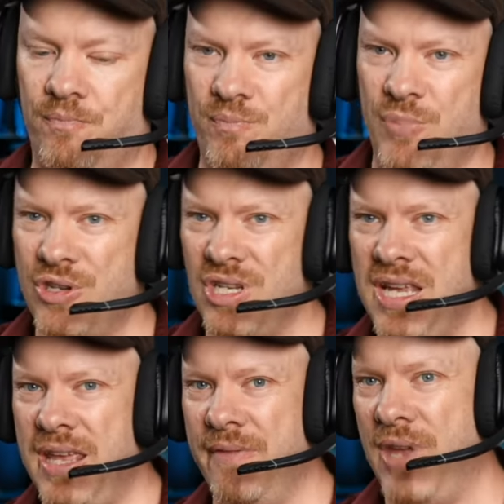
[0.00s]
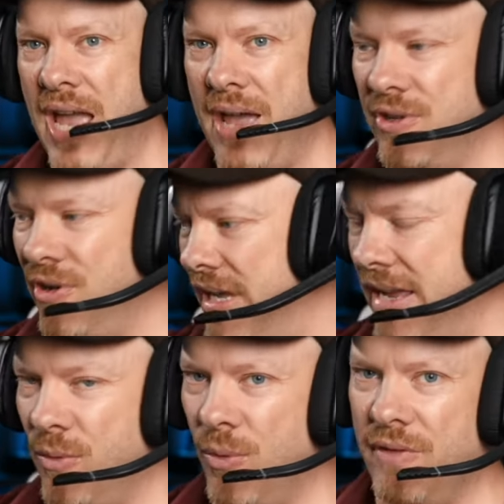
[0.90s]
personally, if you haven't got
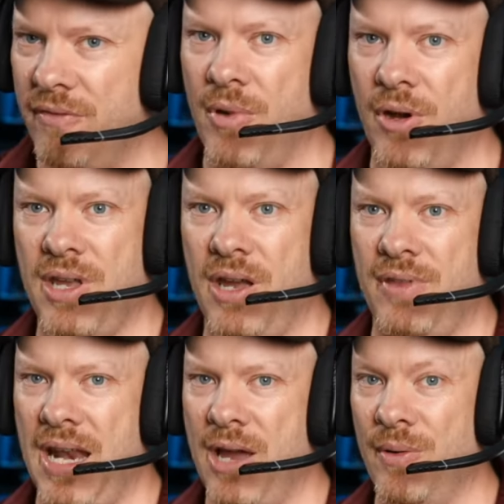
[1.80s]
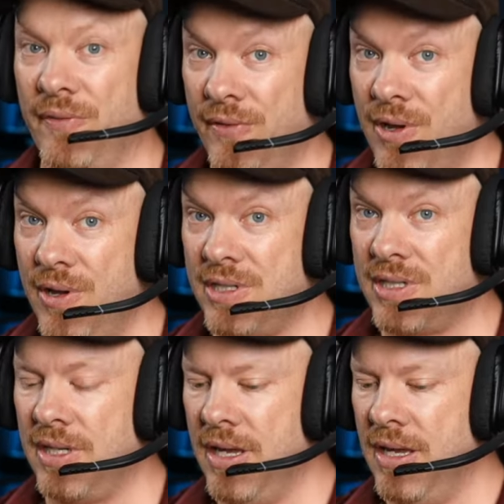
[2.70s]
either one of them, I'd go for the Laowa
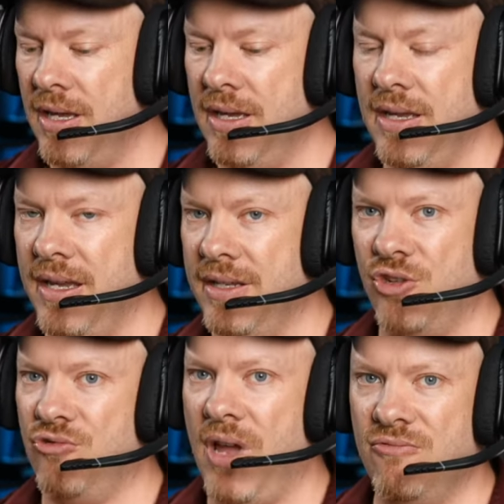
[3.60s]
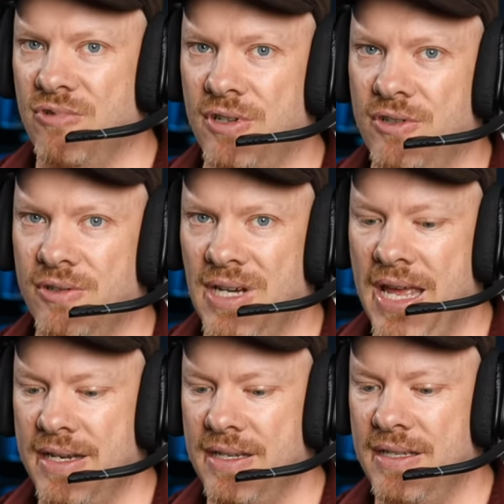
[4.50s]
first. It's a great run and gun
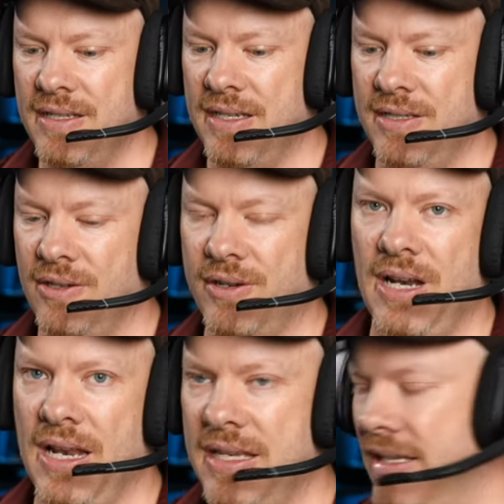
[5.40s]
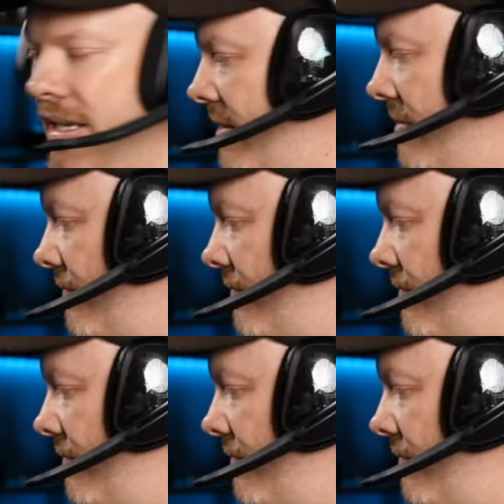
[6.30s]
lens. It's not going to let you down